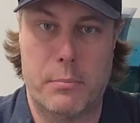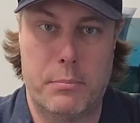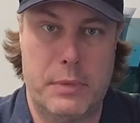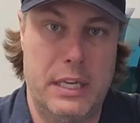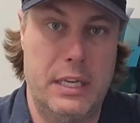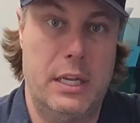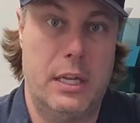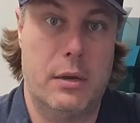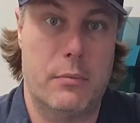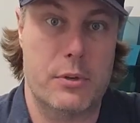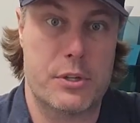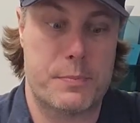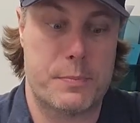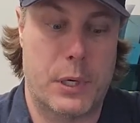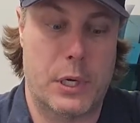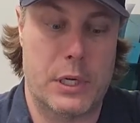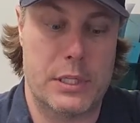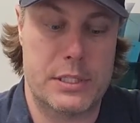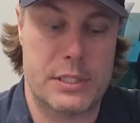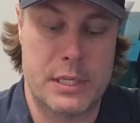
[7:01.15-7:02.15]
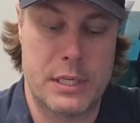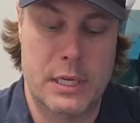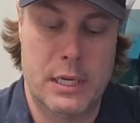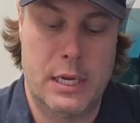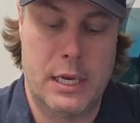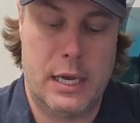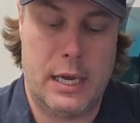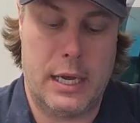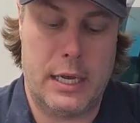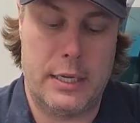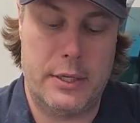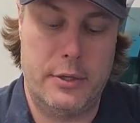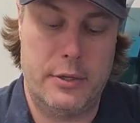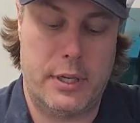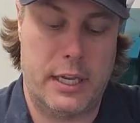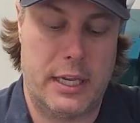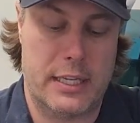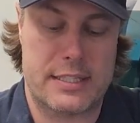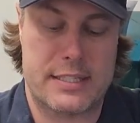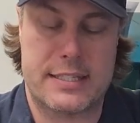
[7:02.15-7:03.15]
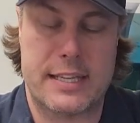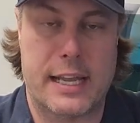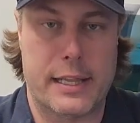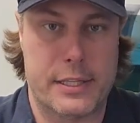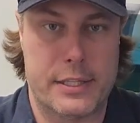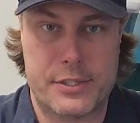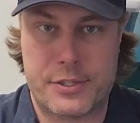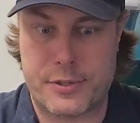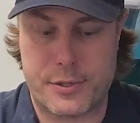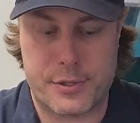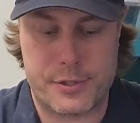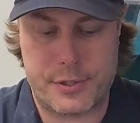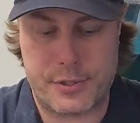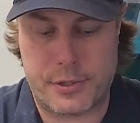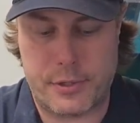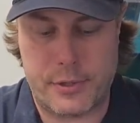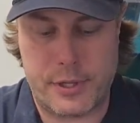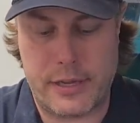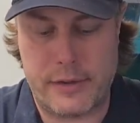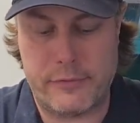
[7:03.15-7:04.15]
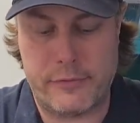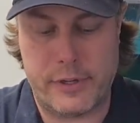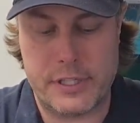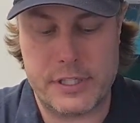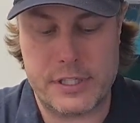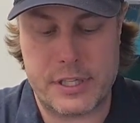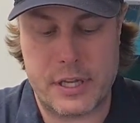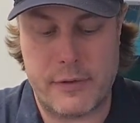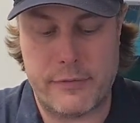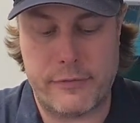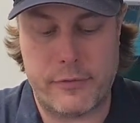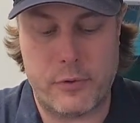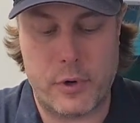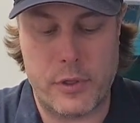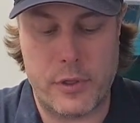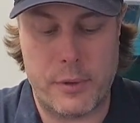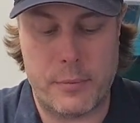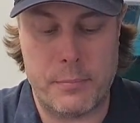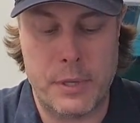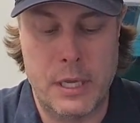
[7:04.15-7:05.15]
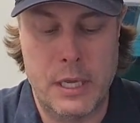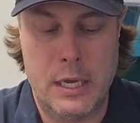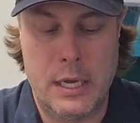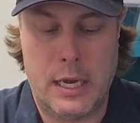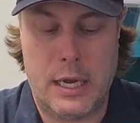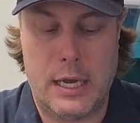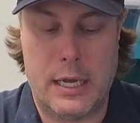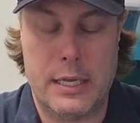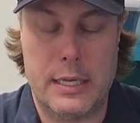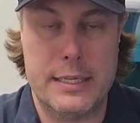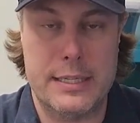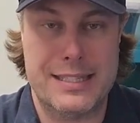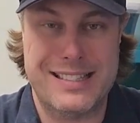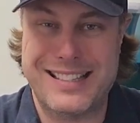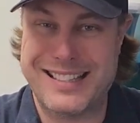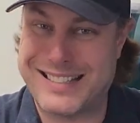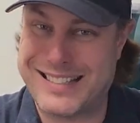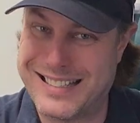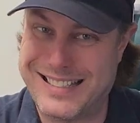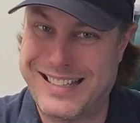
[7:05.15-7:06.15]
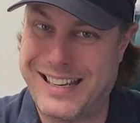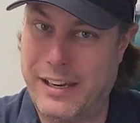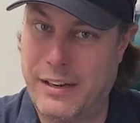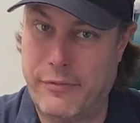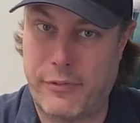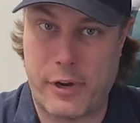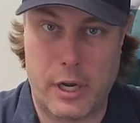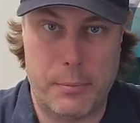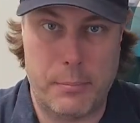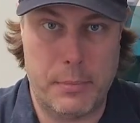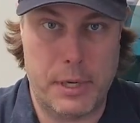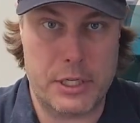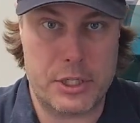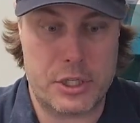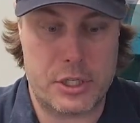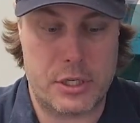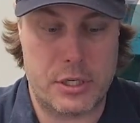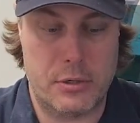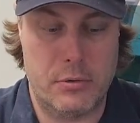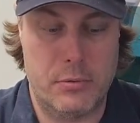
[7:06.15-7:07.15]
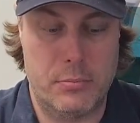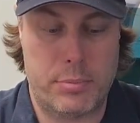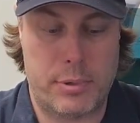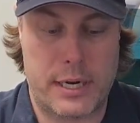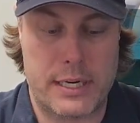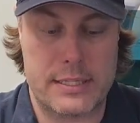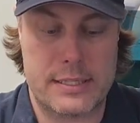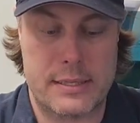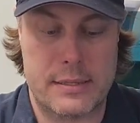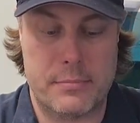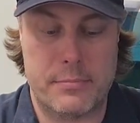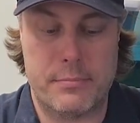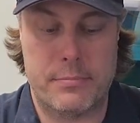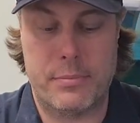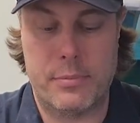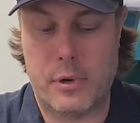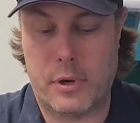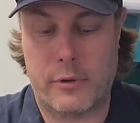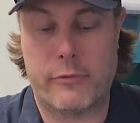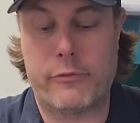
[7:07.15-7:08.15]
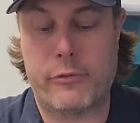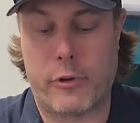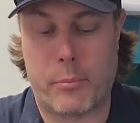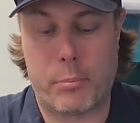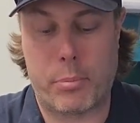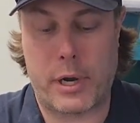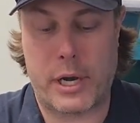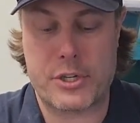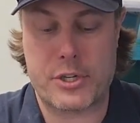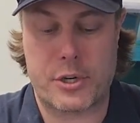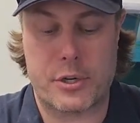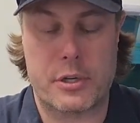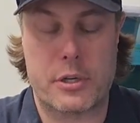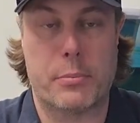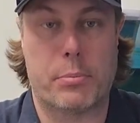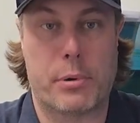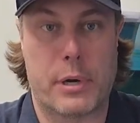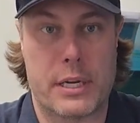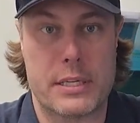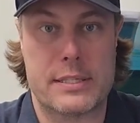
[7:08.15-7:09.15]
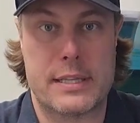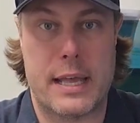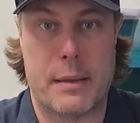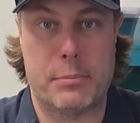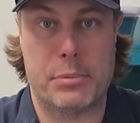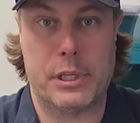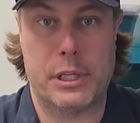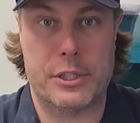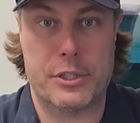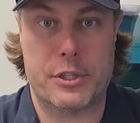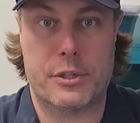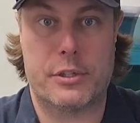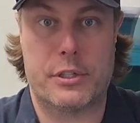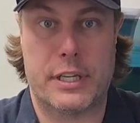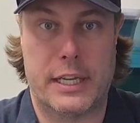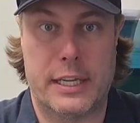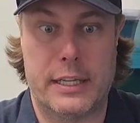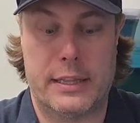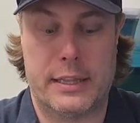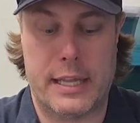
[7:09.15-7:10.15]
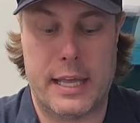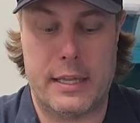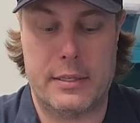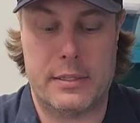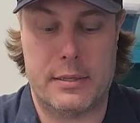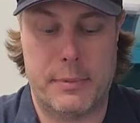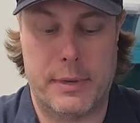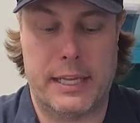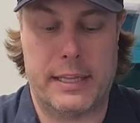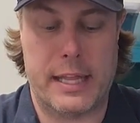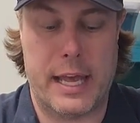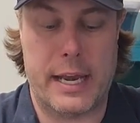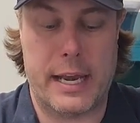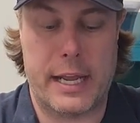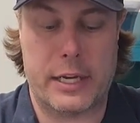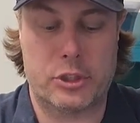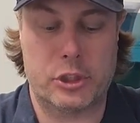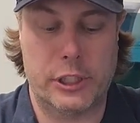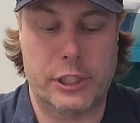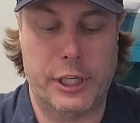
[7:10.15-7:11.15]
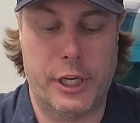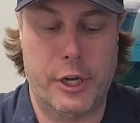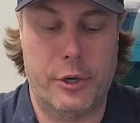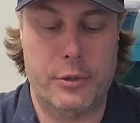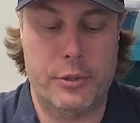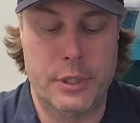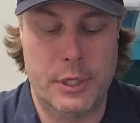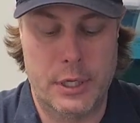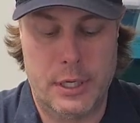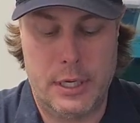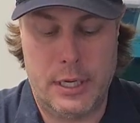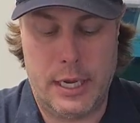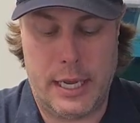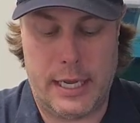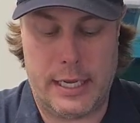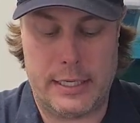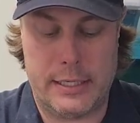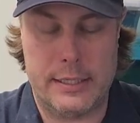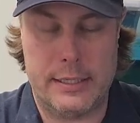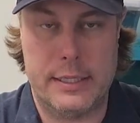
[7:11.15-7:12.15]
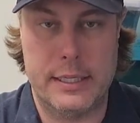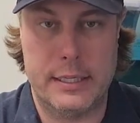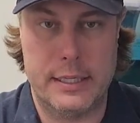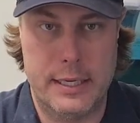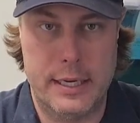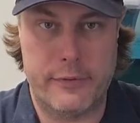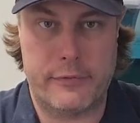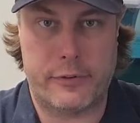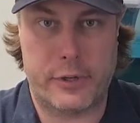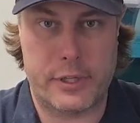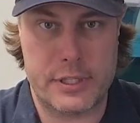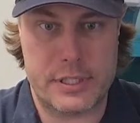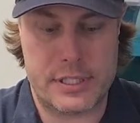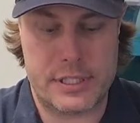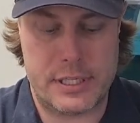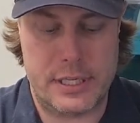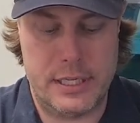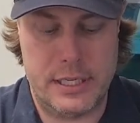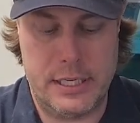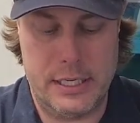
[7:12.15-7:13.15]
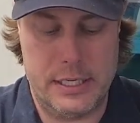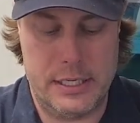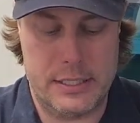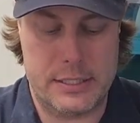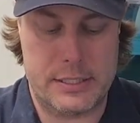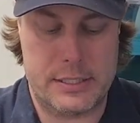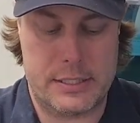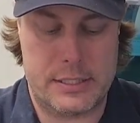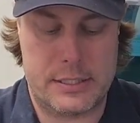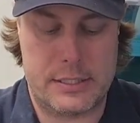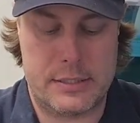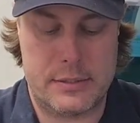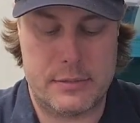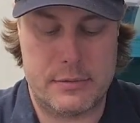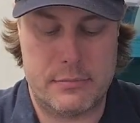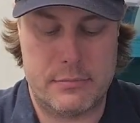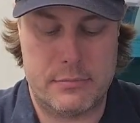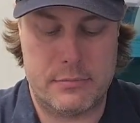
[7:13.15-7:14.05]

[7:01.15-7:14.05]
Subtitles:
immediate response. You can get silencers and all that fun stuff for them. It doesn't take very much to press for pressure to press that plunger to hit that, to make that actually go. And the difference is